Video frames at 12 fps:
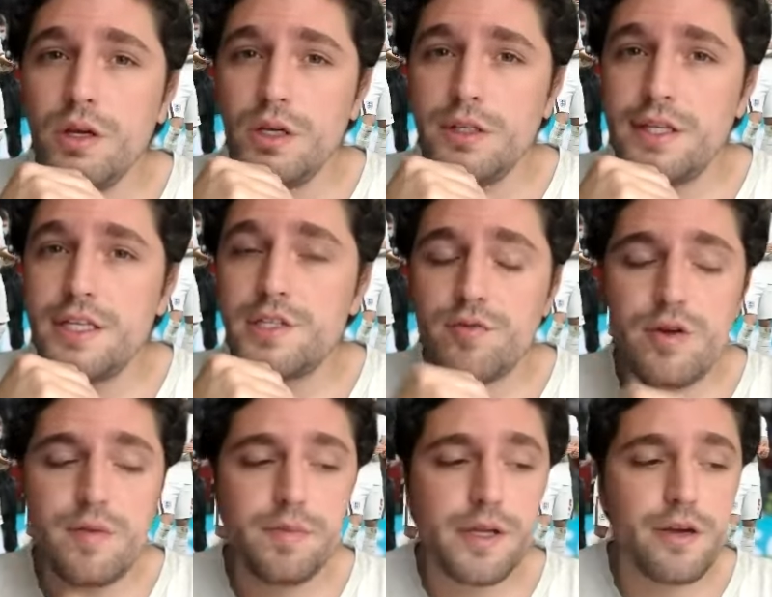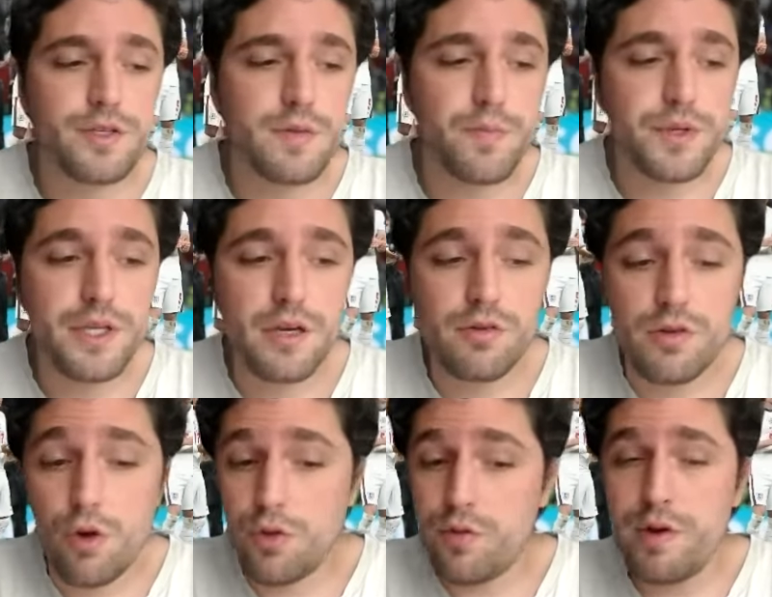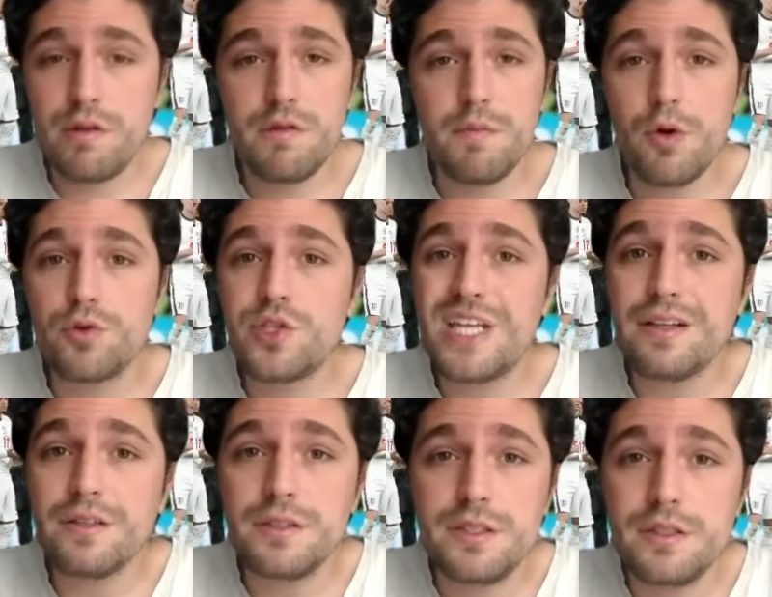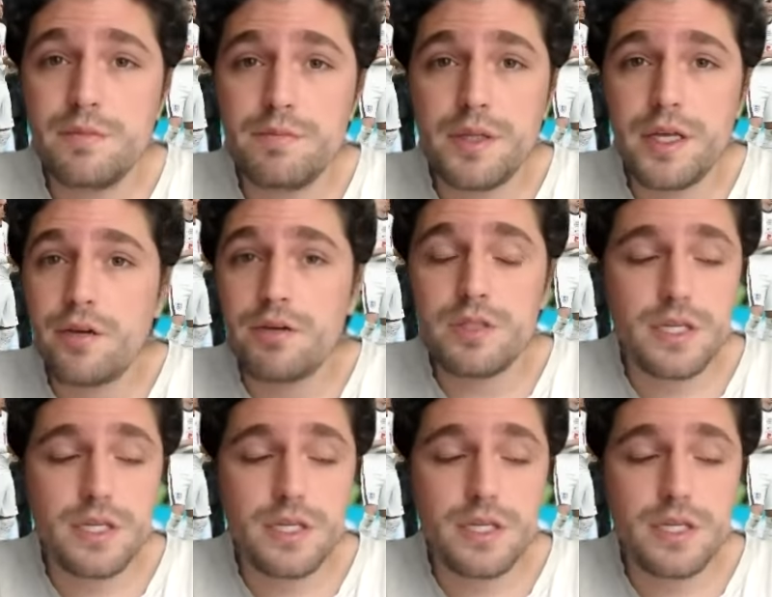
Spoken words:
These three players in particular are three of the most talented players